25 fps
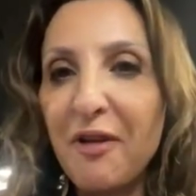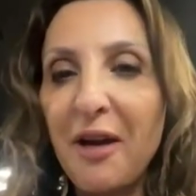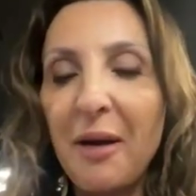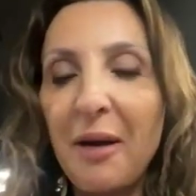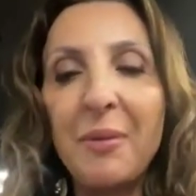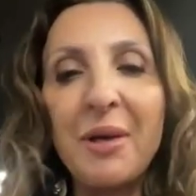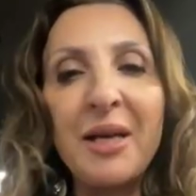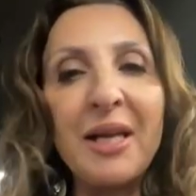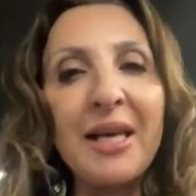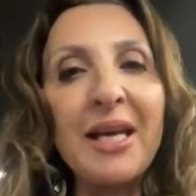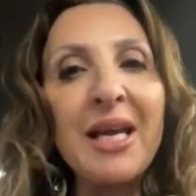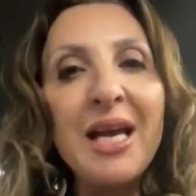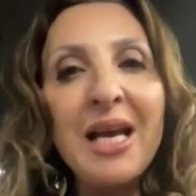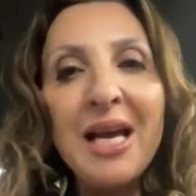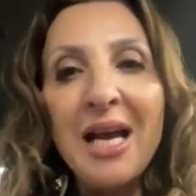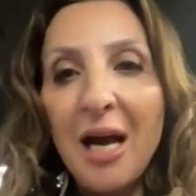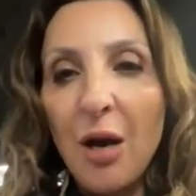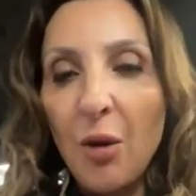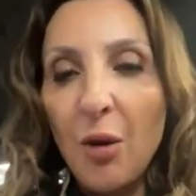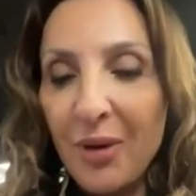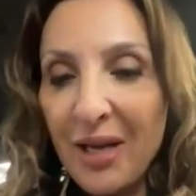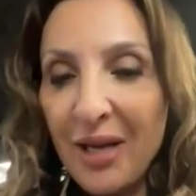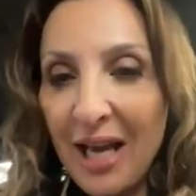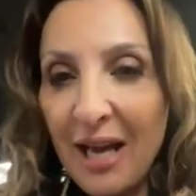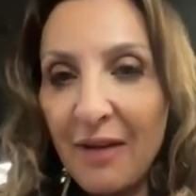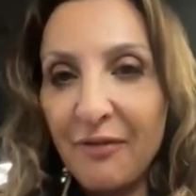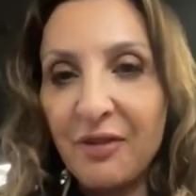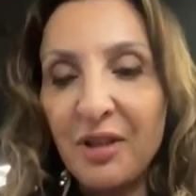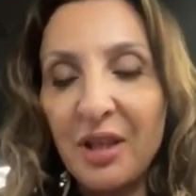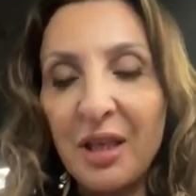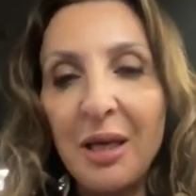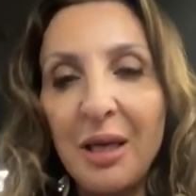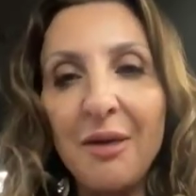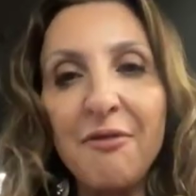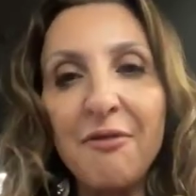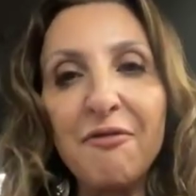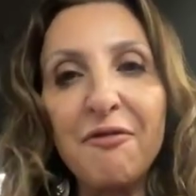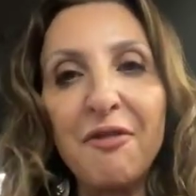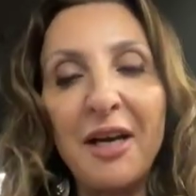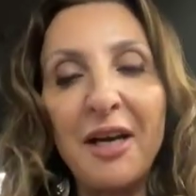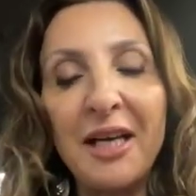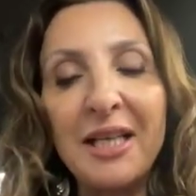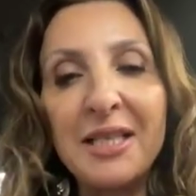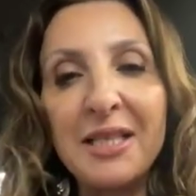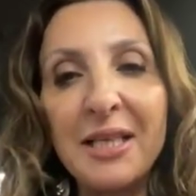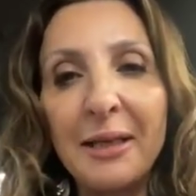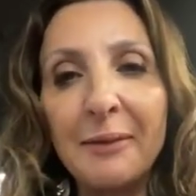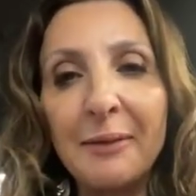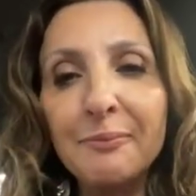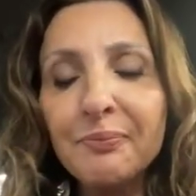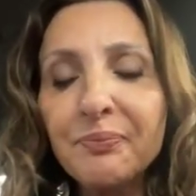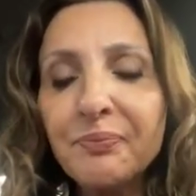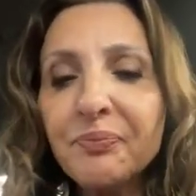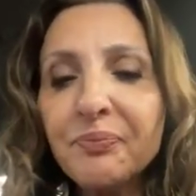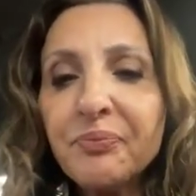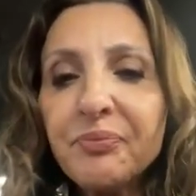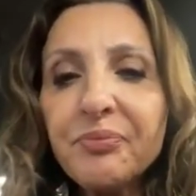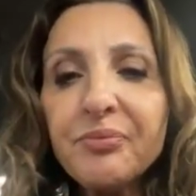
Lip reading: family, and we have to keep fighting.